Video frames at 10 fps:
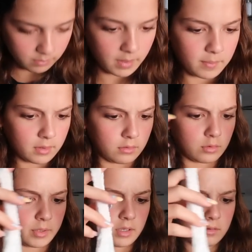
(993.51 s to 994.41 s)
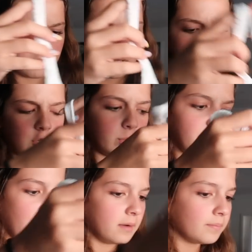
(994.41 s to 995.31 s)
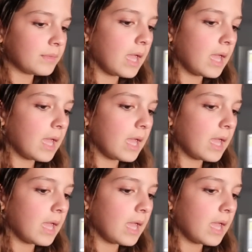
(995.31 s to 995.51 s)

Might be a little big. I think it'll be fine.